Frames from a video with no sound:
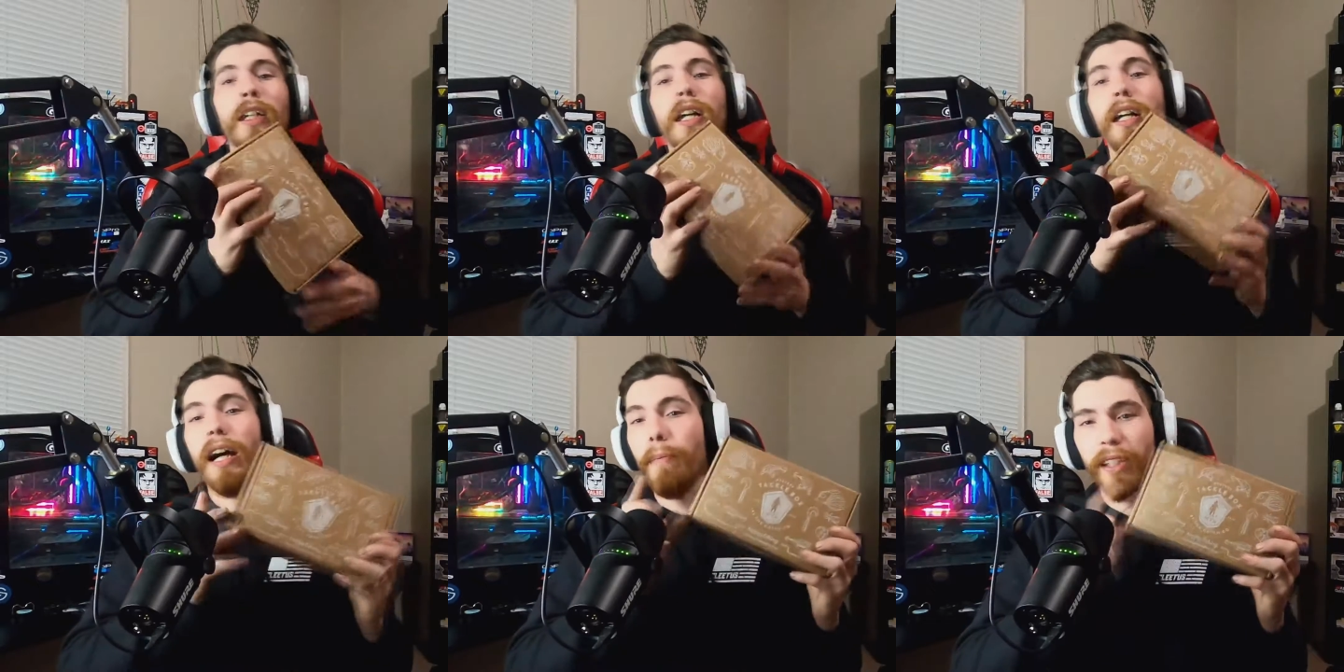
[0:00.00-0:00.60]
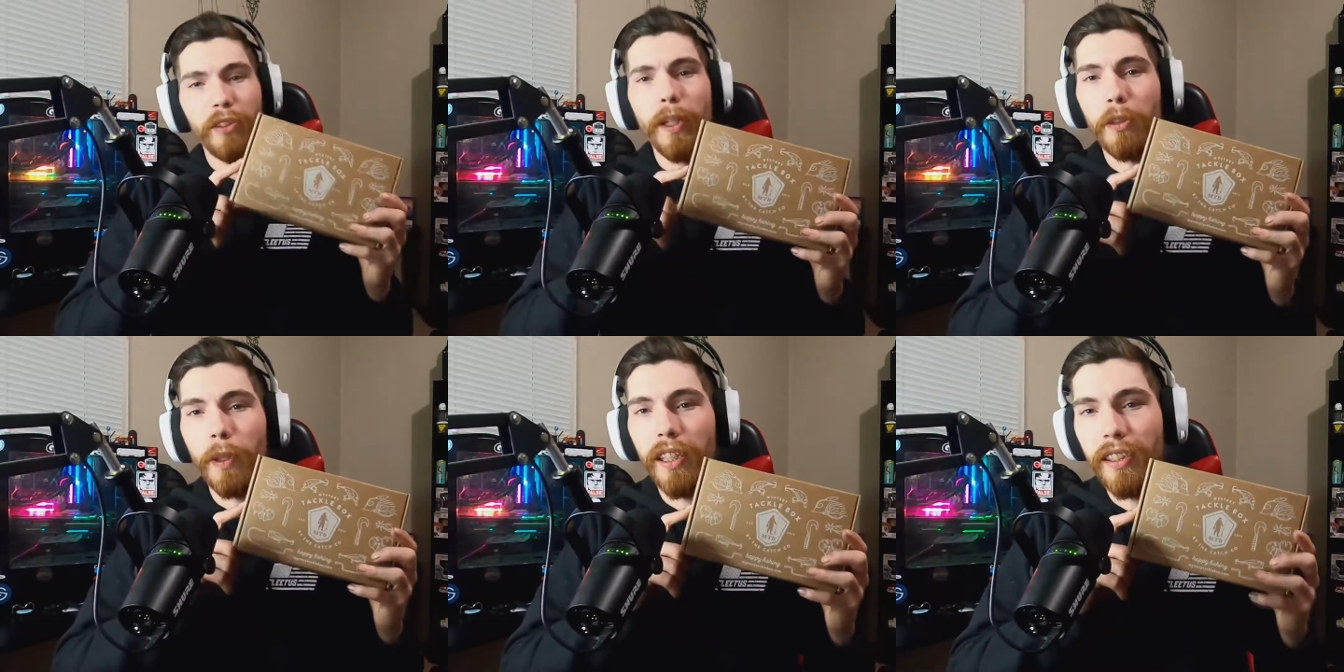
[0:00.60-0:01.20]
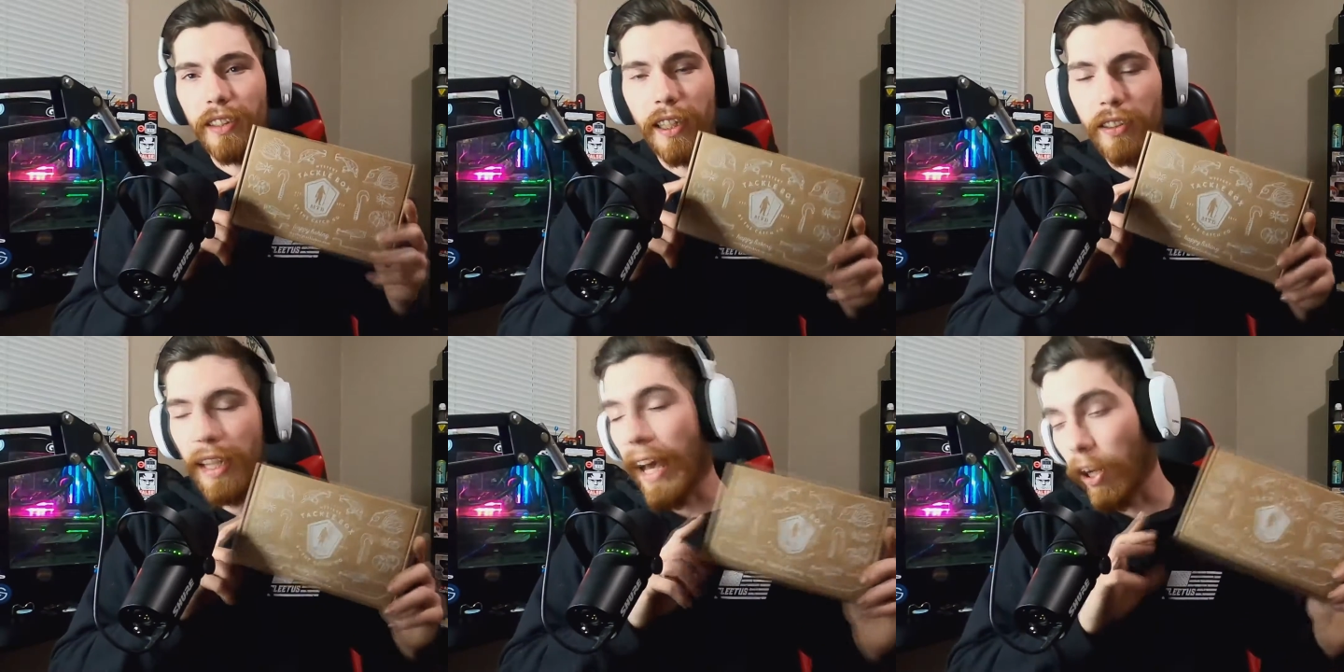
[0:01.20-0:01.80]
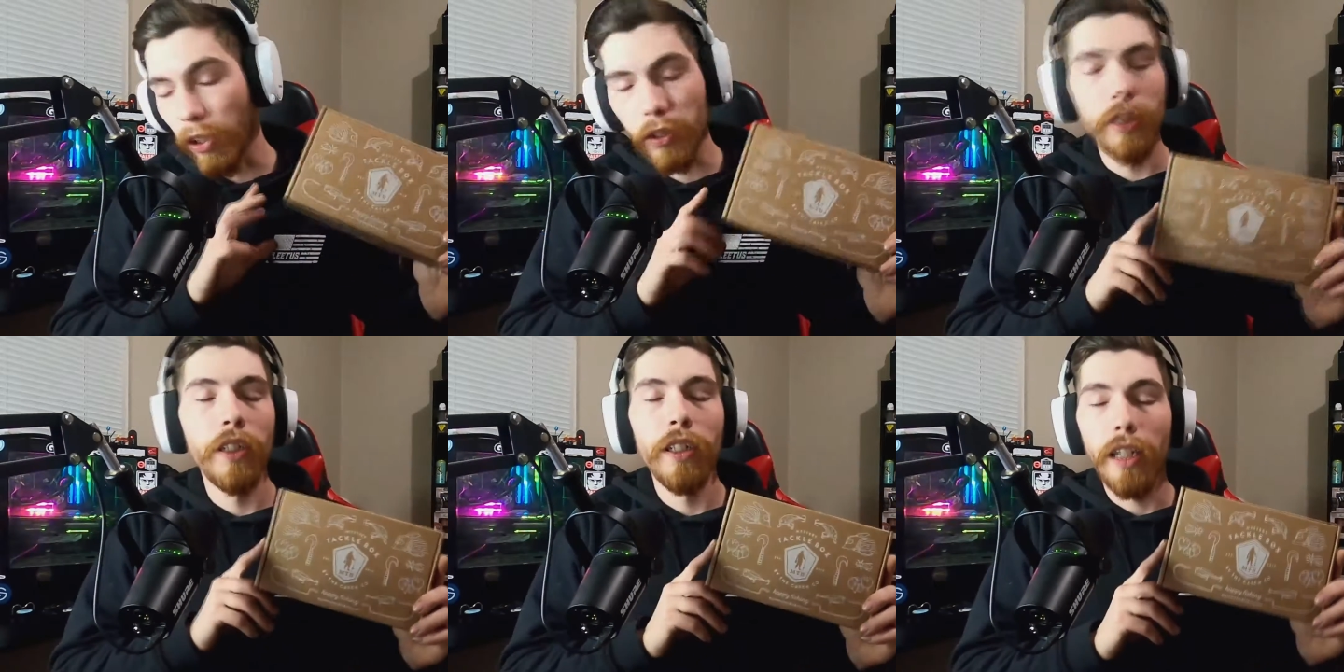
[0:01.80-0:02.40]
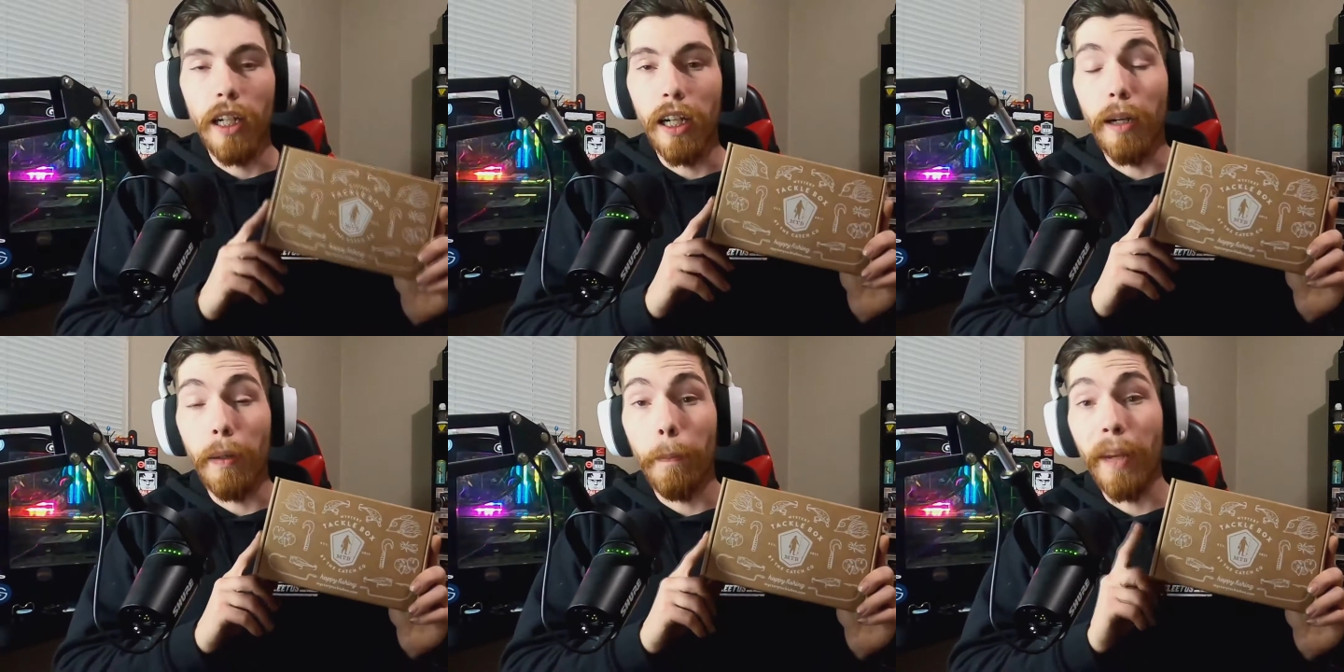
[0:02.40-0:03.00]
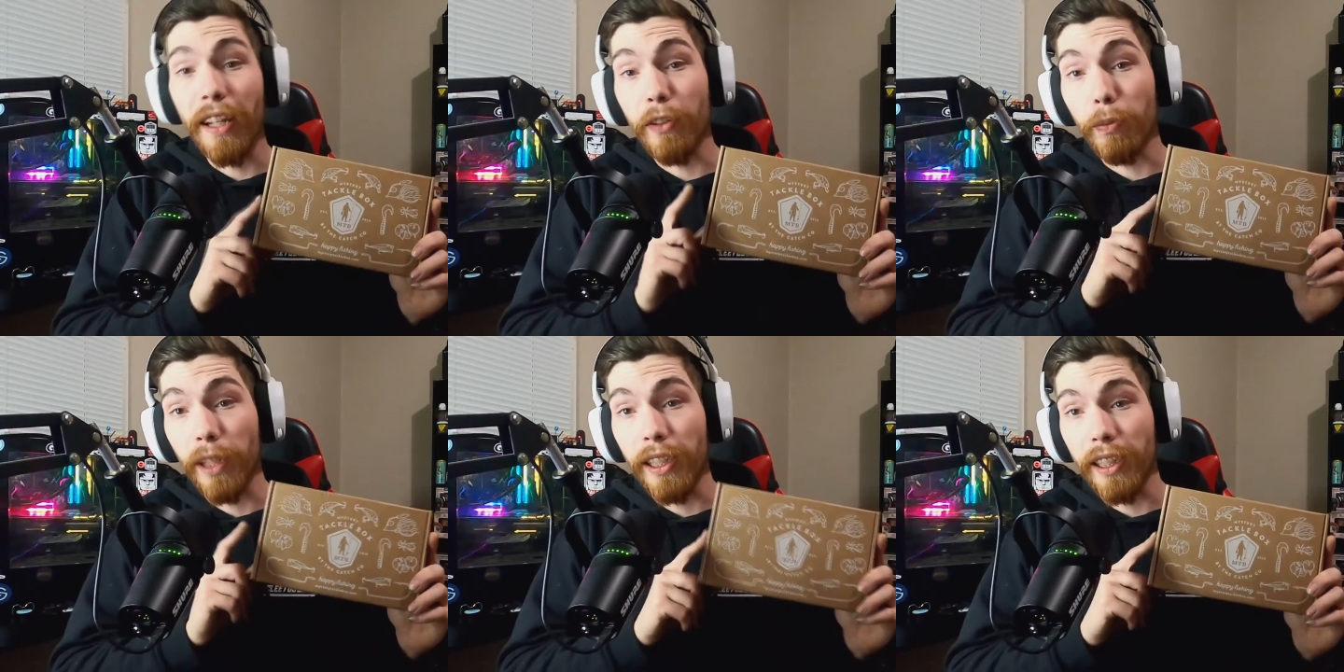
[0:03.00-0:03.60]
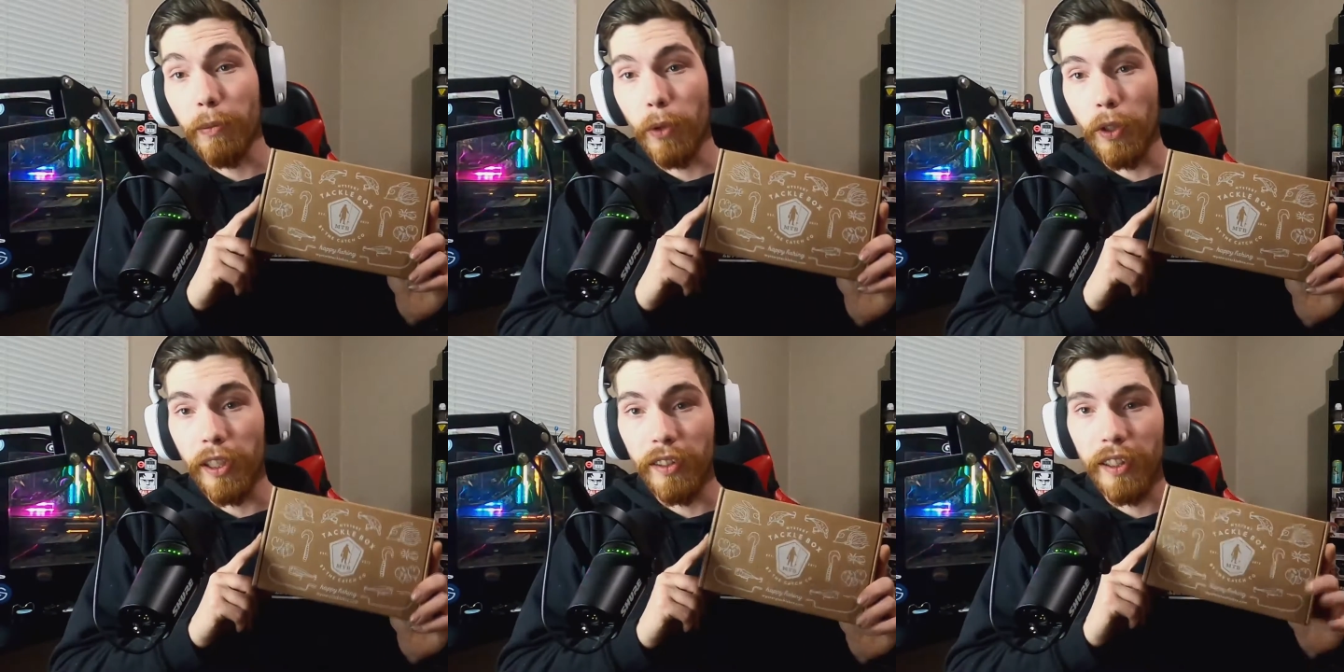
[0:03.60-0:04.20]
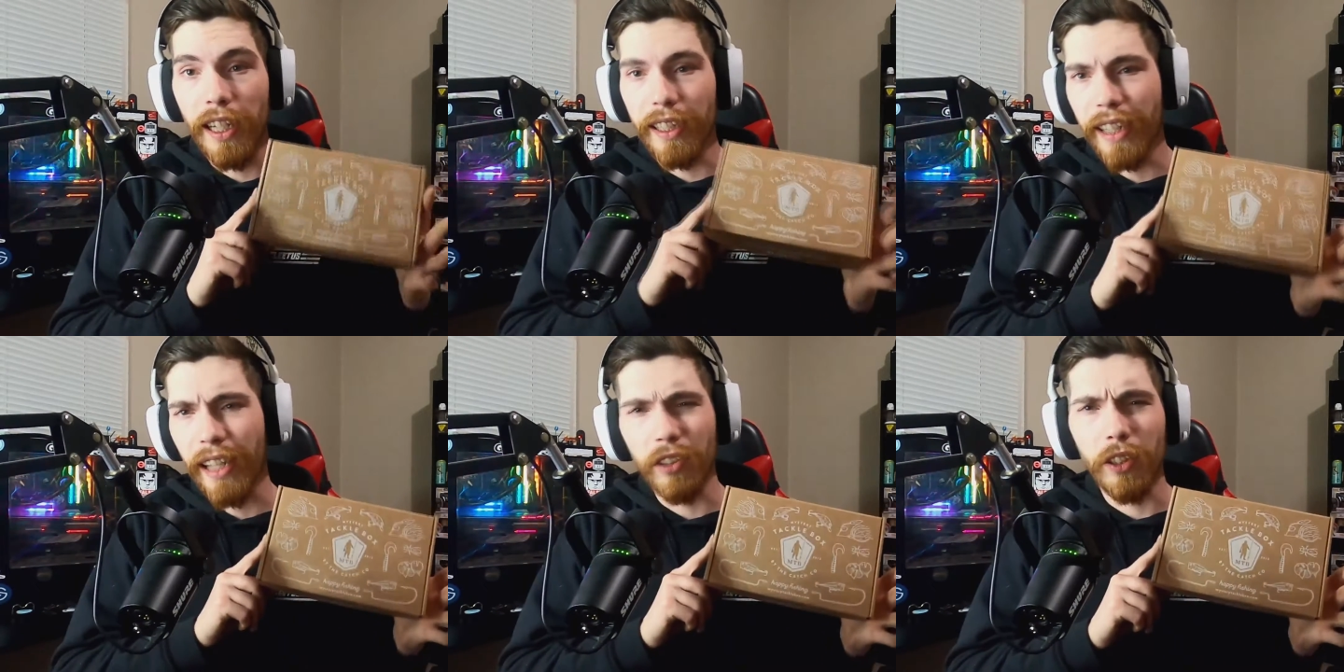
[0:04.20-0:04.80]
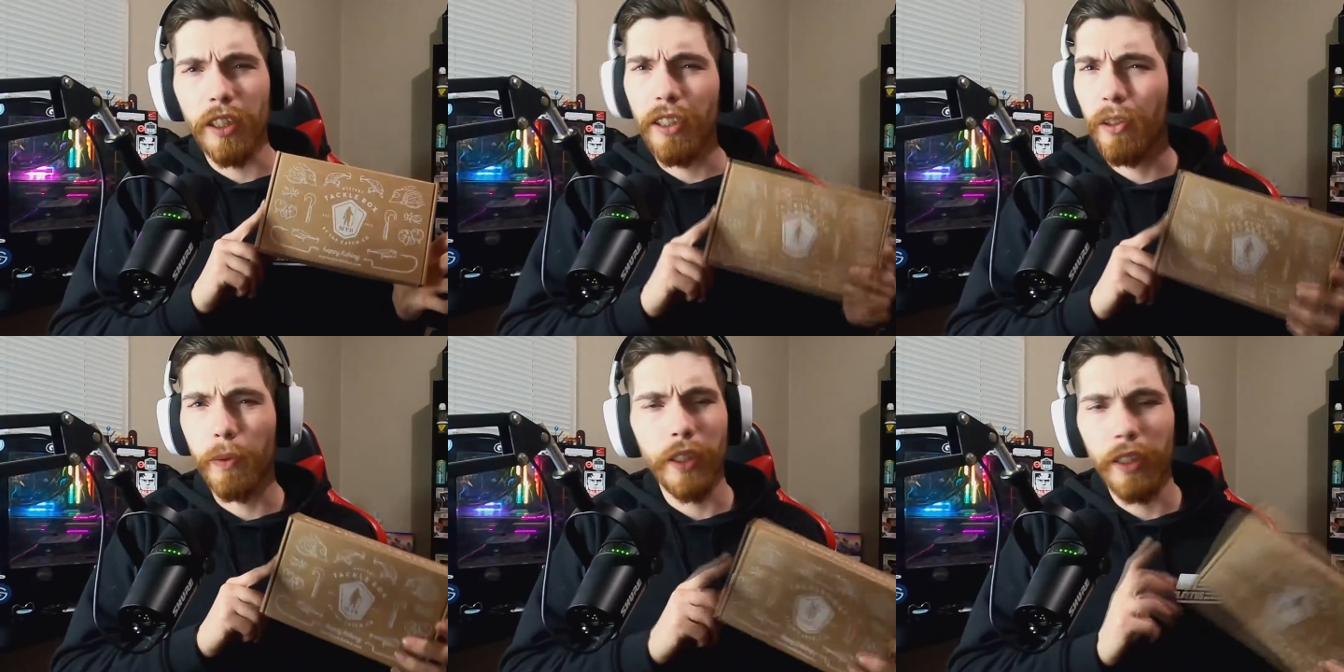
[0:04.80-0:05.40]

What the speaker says: I'm not sponsored by these guys at all. But I do plan to get more of these. I canceled it during the winter.